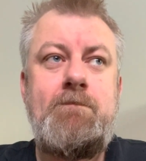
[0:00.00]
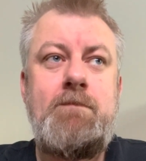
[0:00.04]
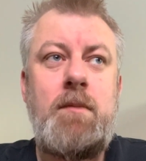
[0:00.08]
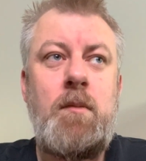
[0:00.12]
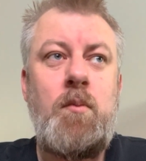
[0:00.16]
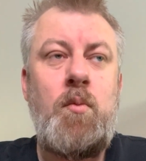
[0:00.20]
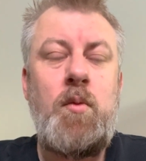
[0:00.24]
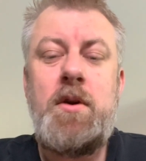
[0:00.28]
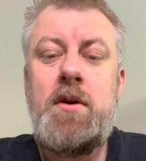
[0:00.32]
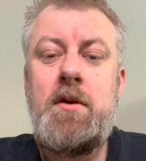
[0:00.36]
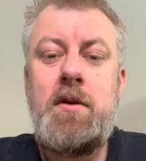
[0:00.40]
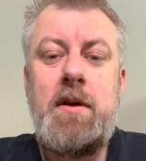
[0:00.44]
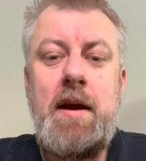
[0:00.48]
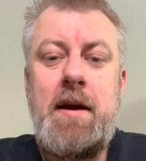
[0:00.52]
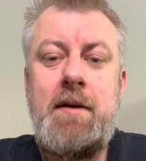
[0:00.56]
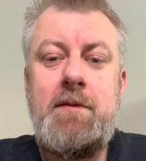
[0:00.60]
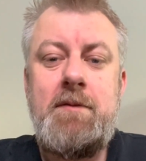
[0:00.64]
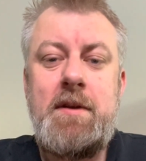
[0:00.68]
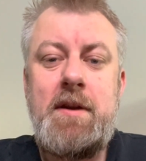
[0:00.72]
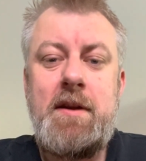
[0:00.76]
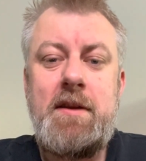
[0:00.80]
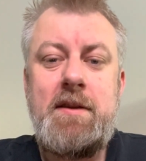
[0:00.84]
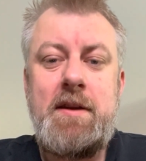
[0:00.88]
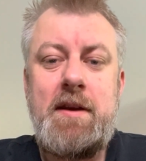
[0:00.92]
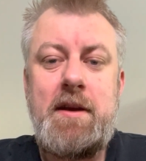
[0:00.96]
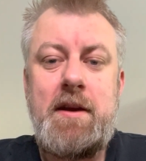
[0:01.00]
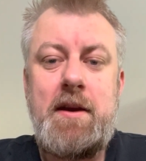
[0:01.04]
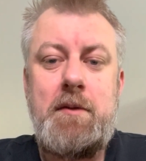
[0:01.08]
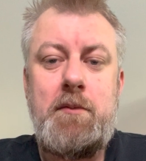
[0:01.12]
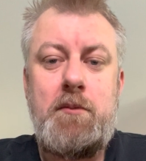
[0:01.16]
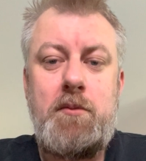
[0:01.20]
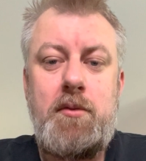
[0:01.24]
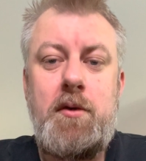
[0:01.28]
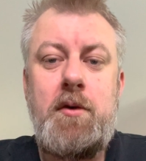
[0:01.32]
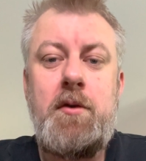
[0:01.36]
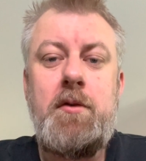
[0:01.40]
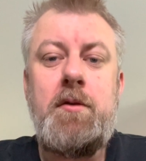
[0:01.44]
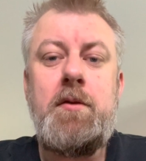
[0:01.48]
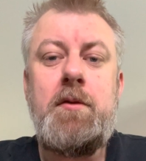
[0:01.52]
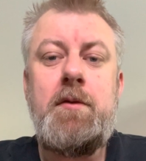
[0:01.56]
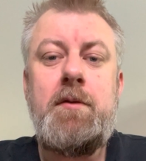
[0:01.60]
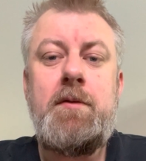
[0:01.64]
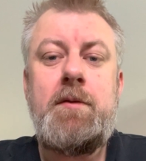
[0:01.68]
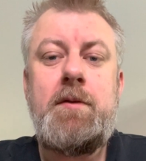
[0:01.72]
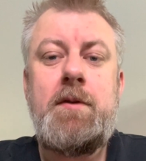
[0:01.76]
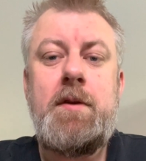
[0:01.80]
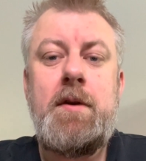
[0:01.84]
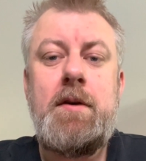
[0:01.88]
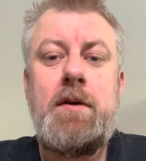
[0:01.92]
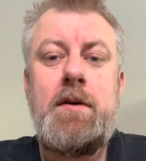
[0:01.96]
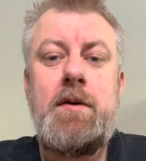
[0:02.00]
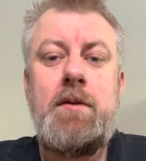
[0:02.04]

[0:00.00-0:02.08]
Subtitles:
We don't have anything improved.